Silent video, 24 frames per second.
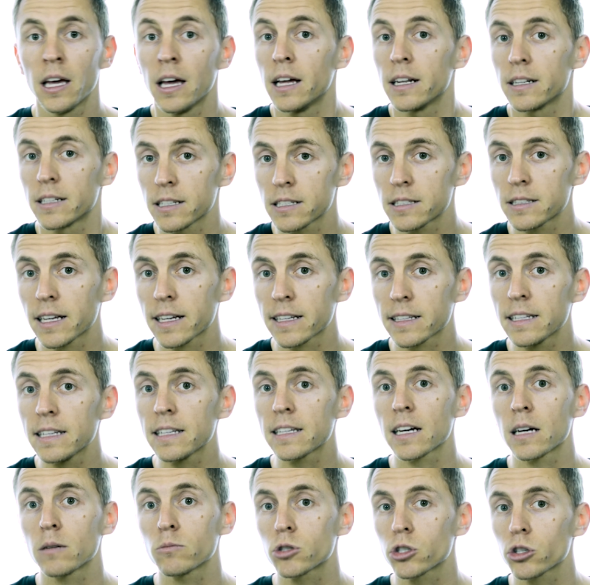This technique
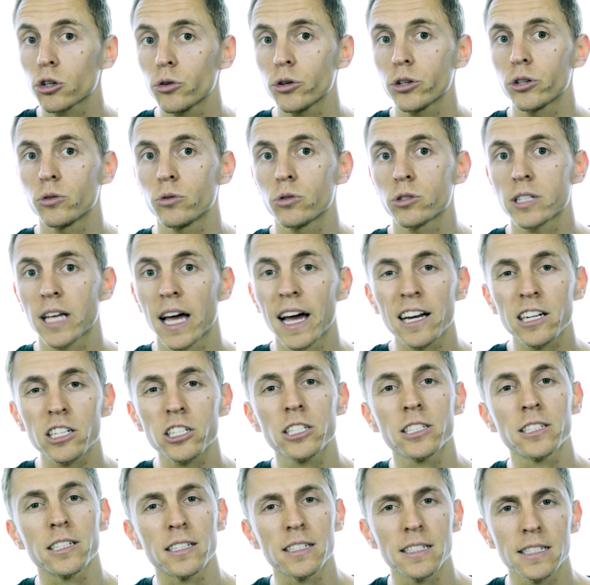I'm showing you is actually
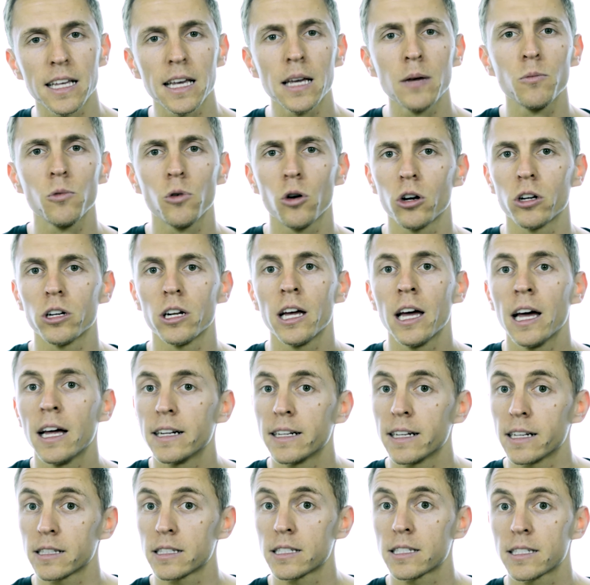the same one
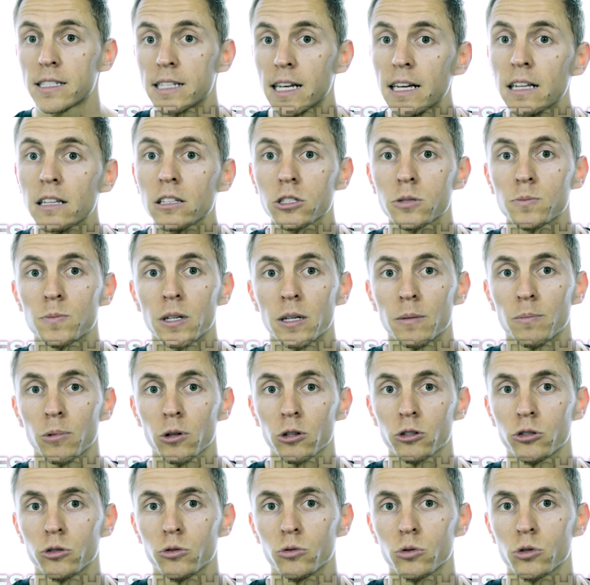that salespeople
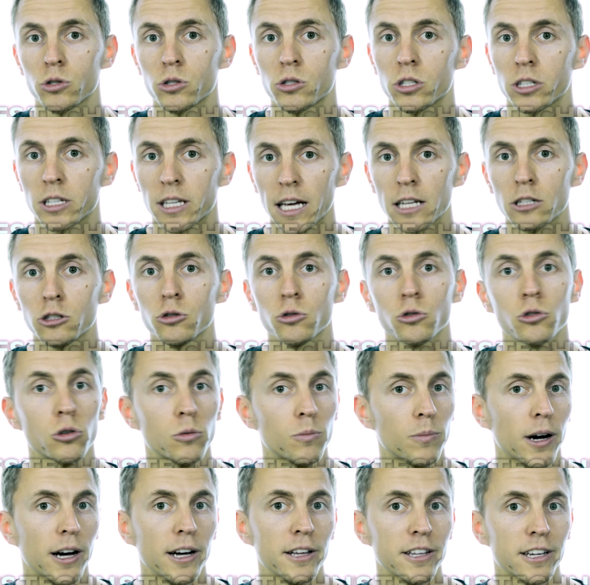use to get you to
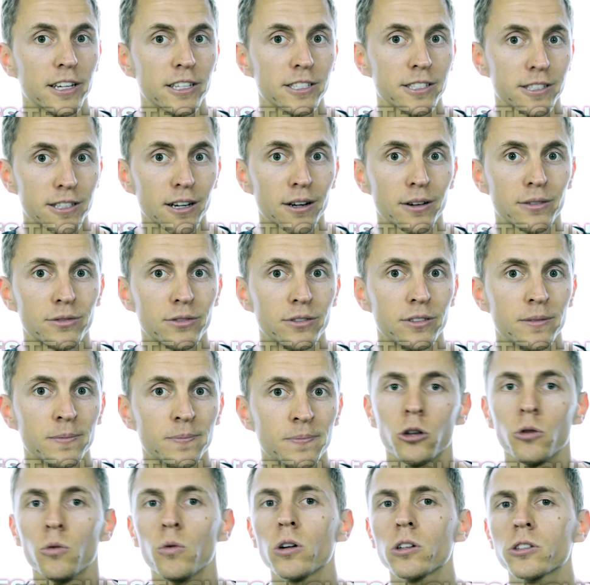buy their stuff.
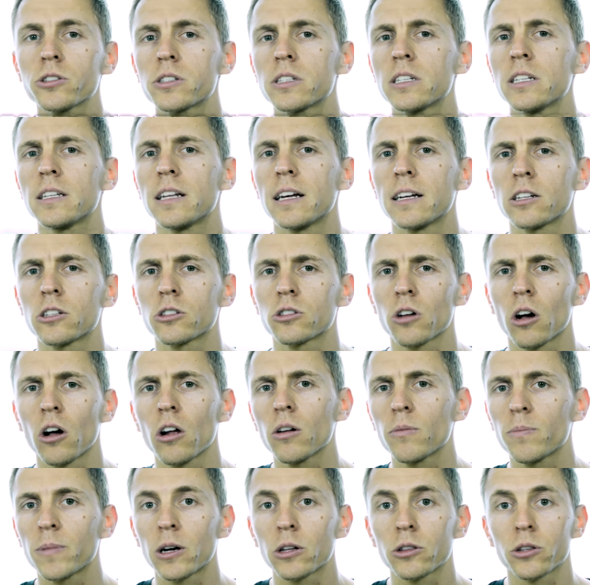You will see that it's all
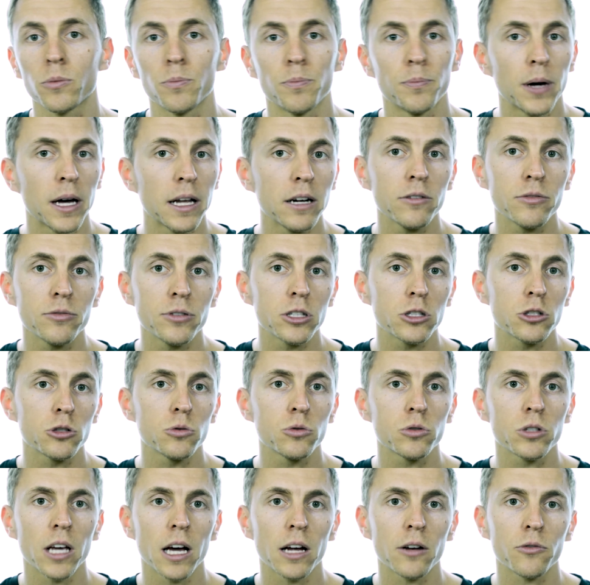about the benefits you
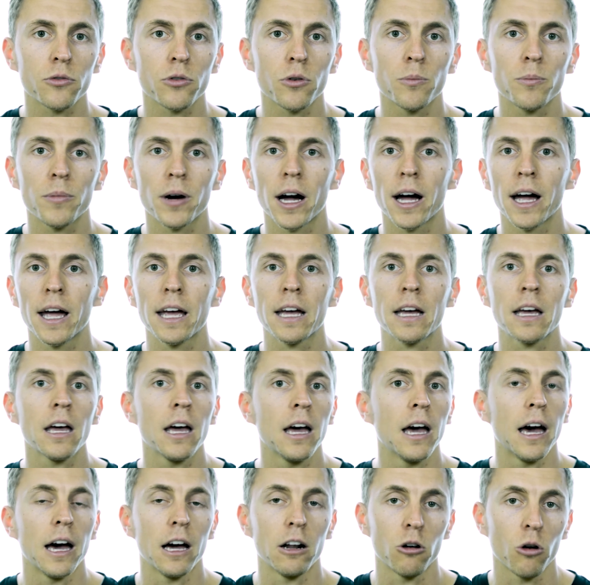get from buying
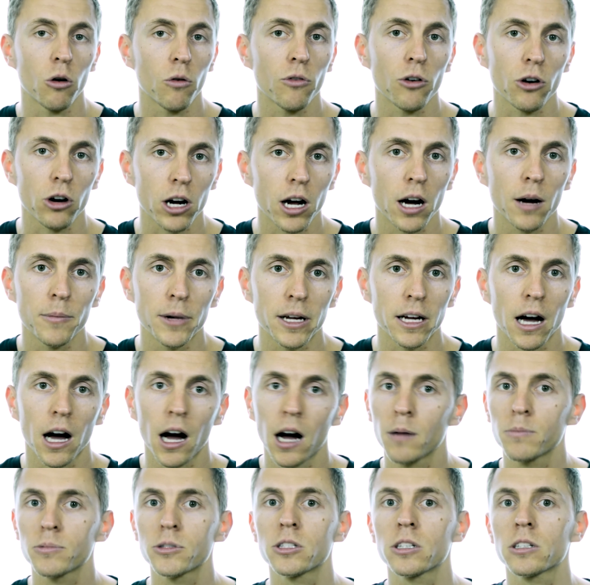and overcoming
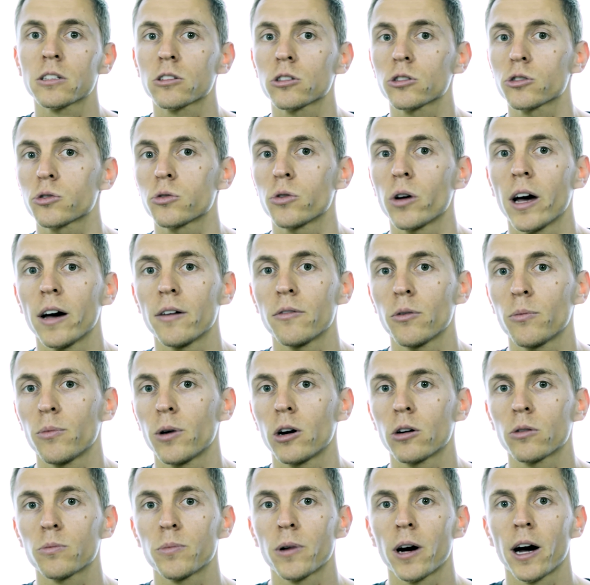obstacles you have
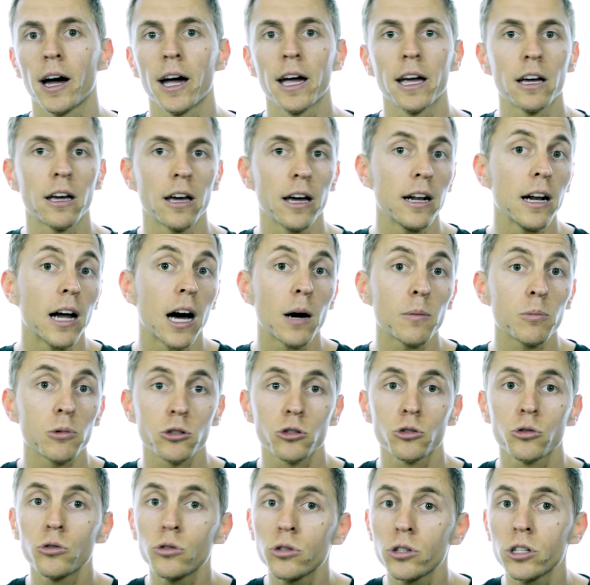about buying and
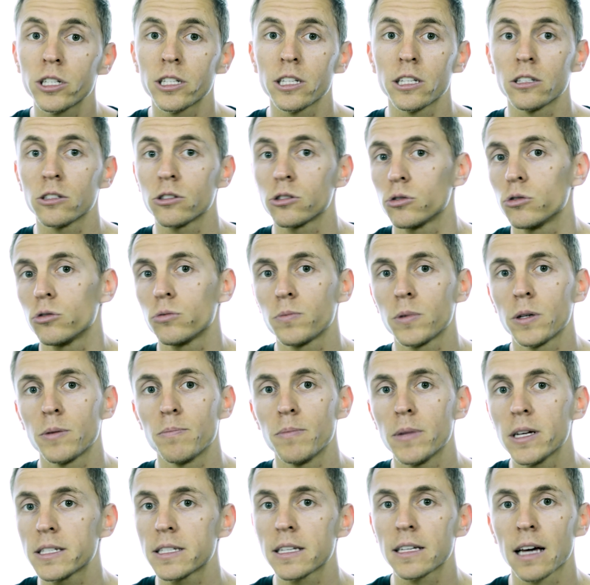opportunities you'd be
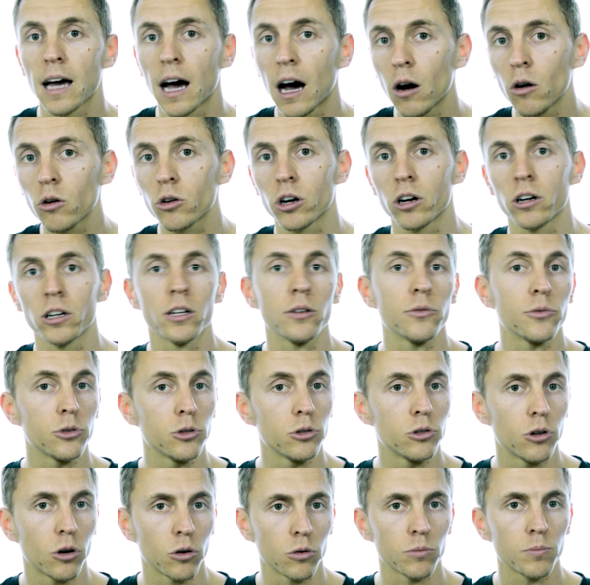missing out on if you
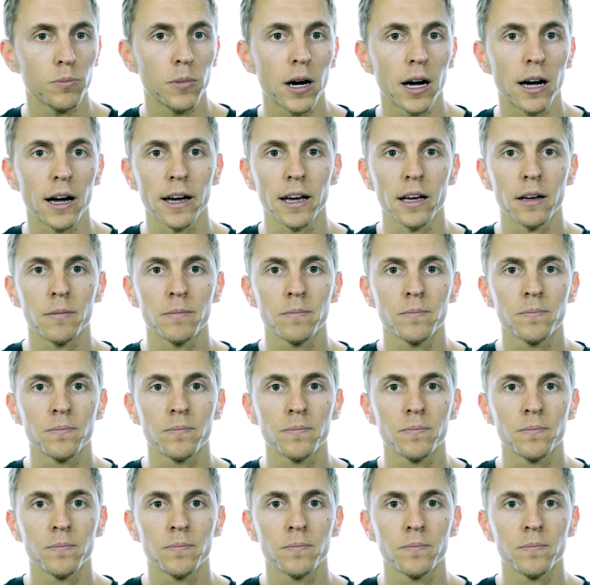don't buy.